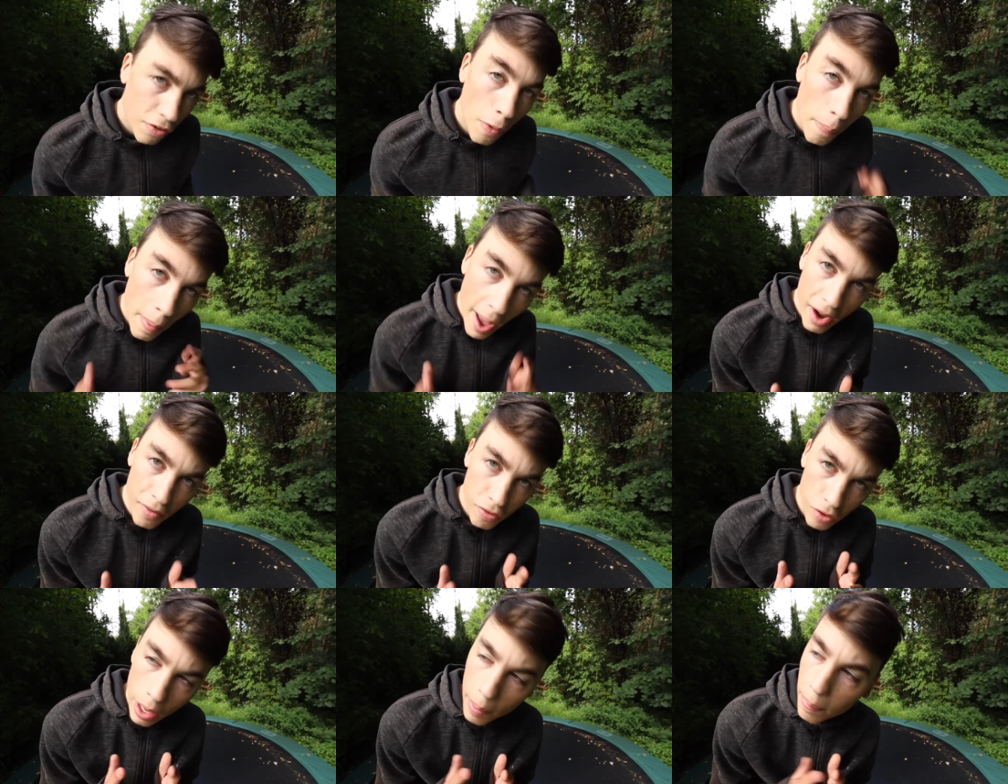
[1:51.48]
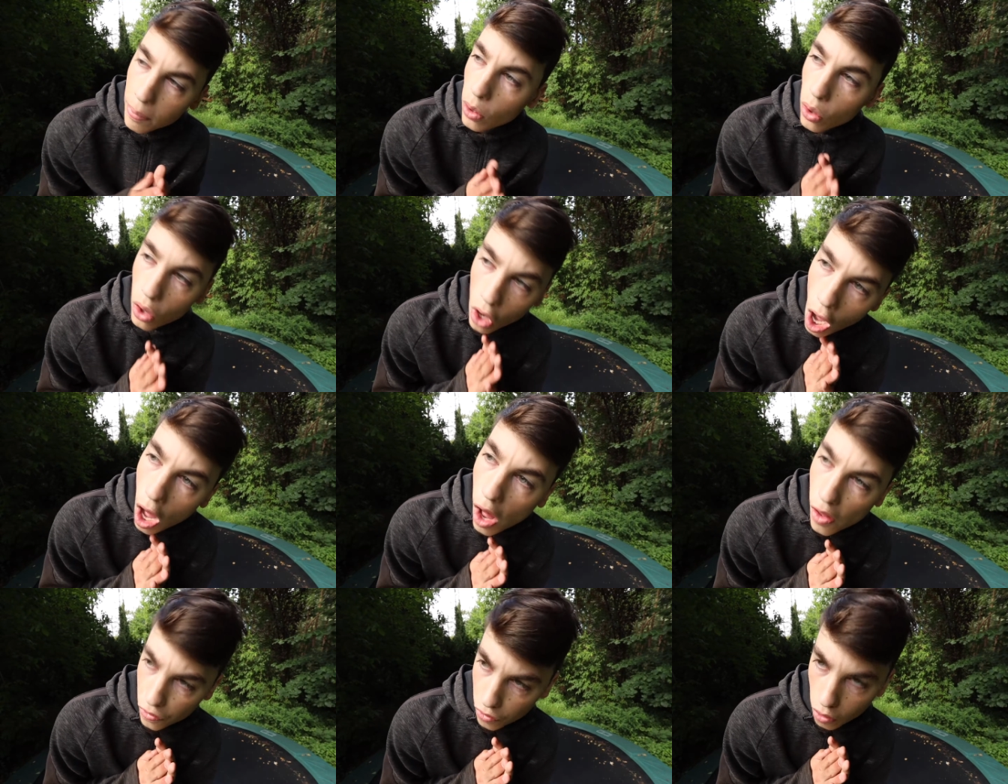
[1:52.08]
a backflip you
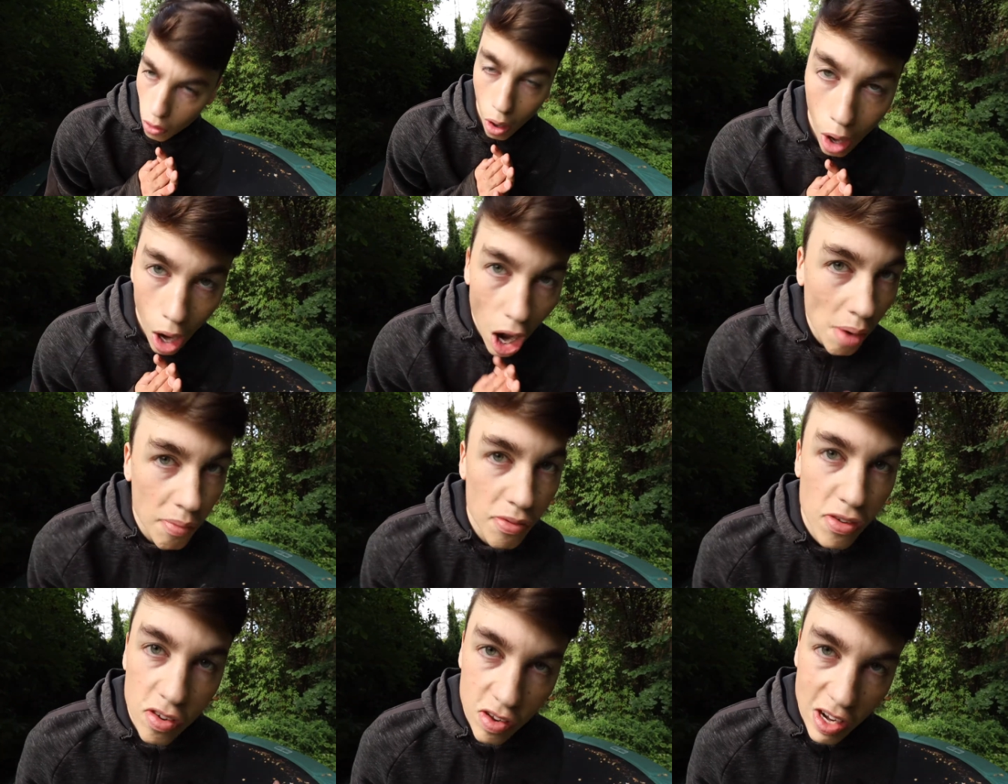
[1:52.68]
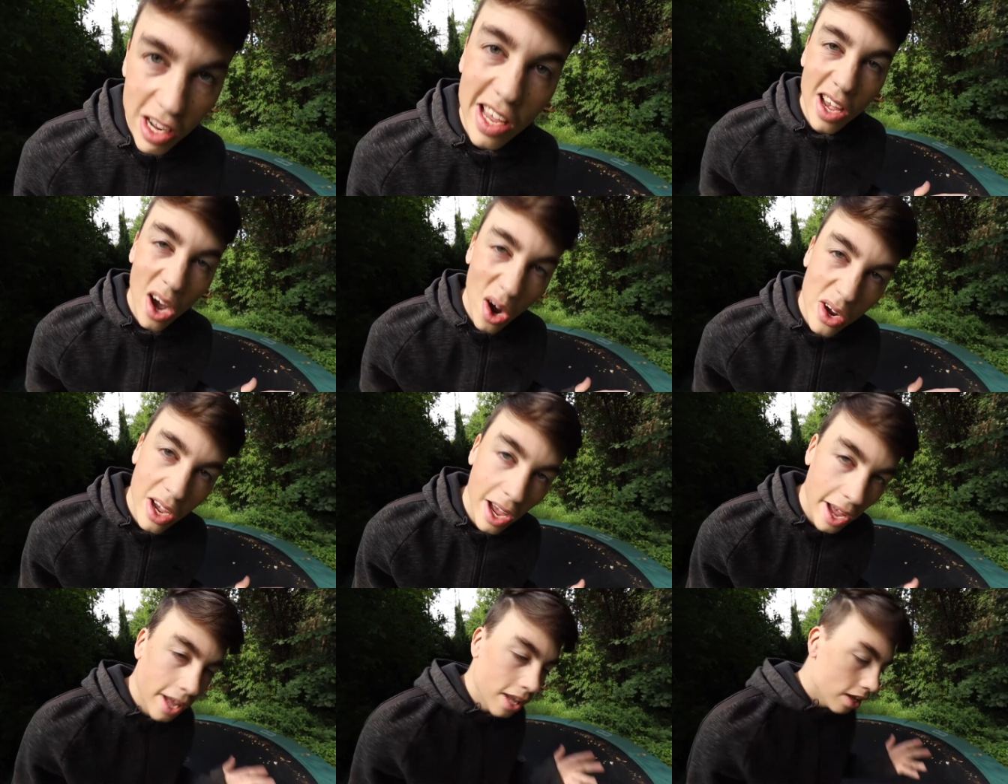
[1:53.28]
can't, obviously,
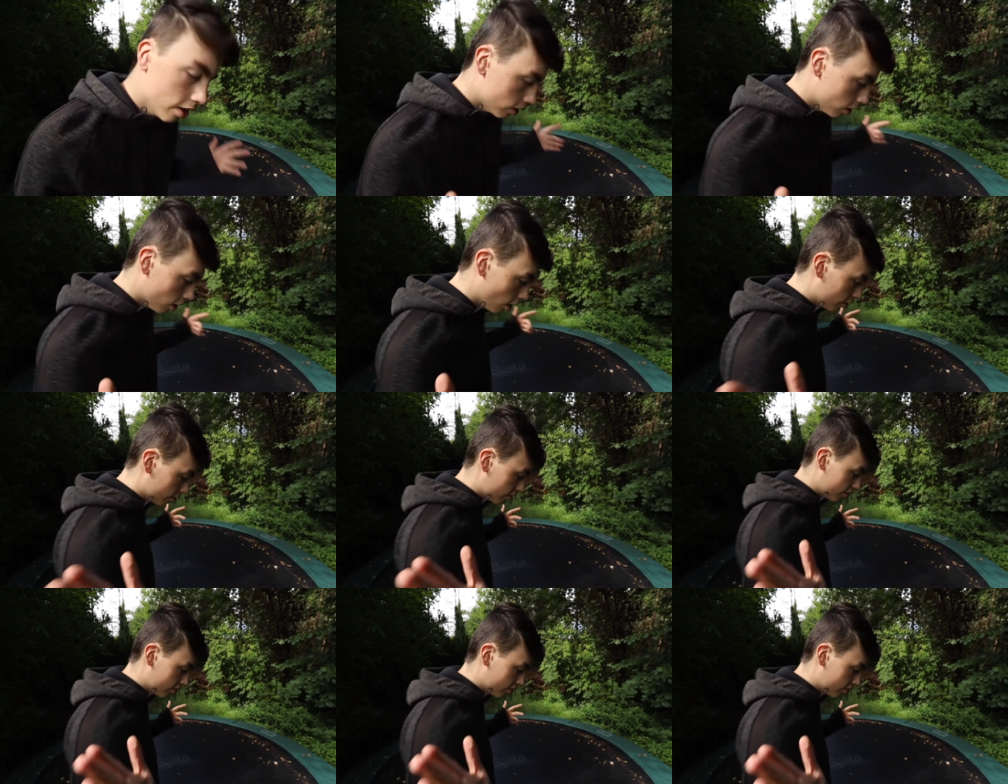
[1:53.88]
okay, because